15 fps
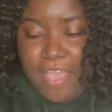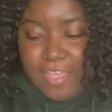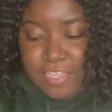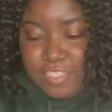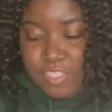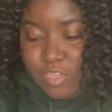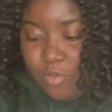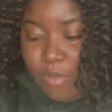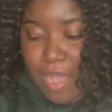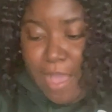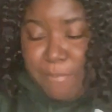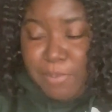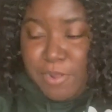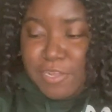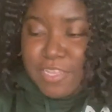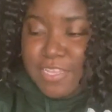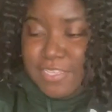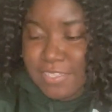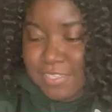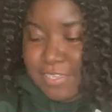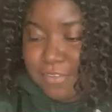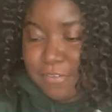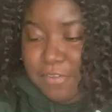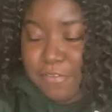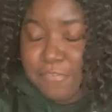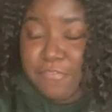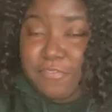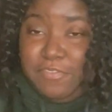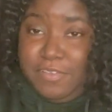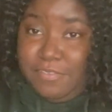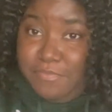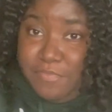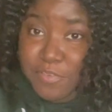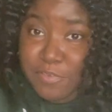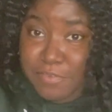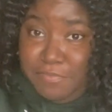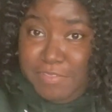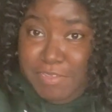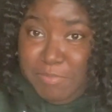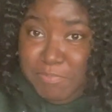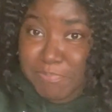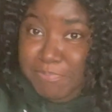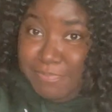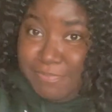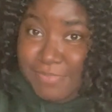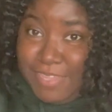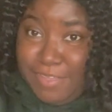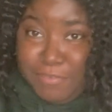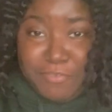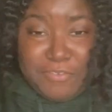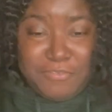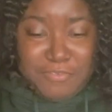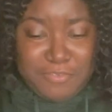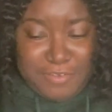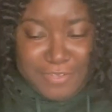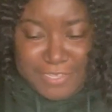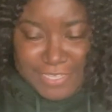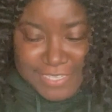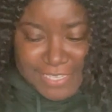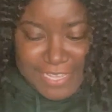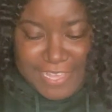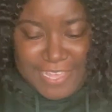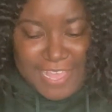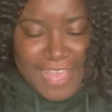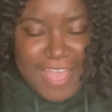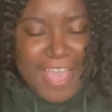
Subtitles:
So I purchased a few of them. I don't know if you all can see.